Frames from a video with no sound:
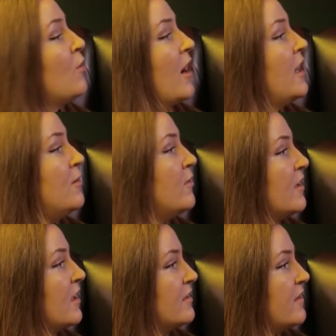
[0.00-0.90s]
where
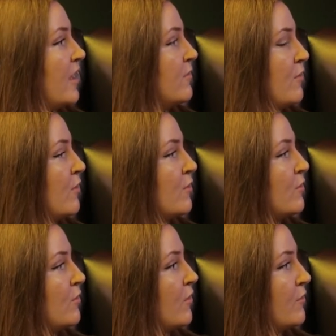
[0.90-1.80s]
anyone can take a
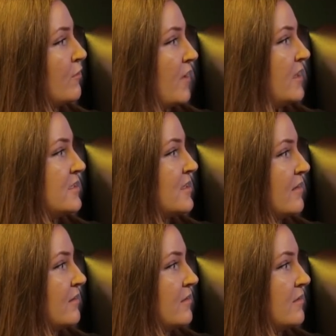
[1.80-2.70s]
photo of your face
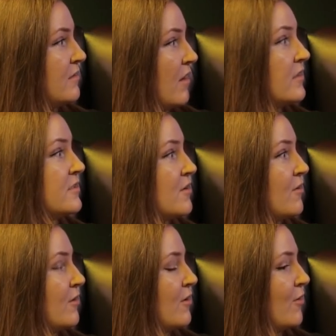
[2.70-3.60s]
and dox
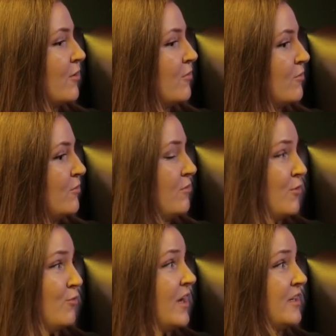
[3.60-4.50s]
you, you know, you
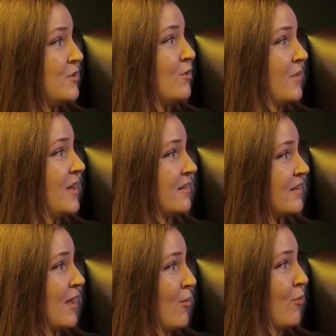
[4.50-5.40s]
really do mean it
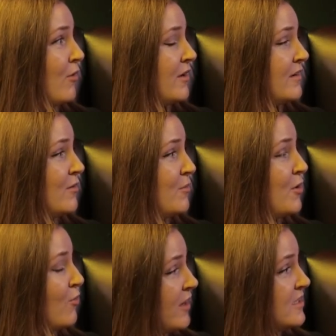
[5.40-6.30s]
at that point. You'd
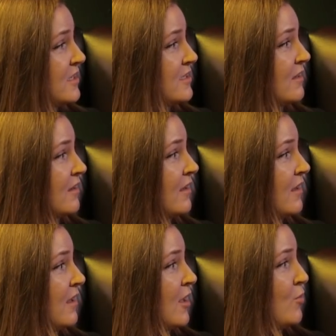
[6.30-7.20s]
be crazy to
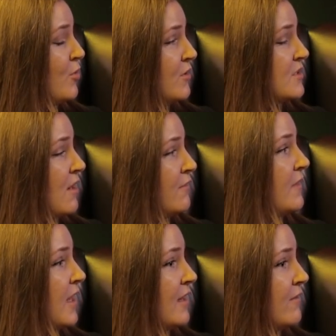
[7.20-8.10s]
put yourself in
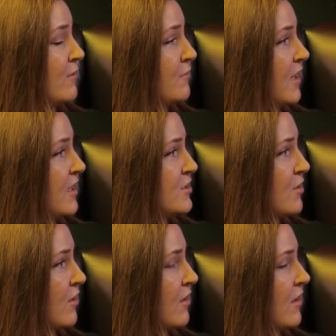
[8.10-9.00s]
that level of
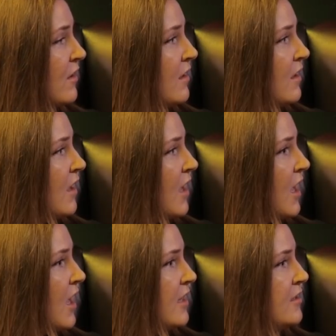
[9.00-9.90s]
danger
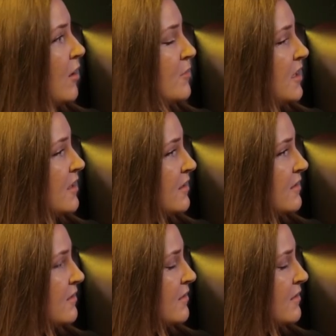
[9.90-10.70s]
and not mean it.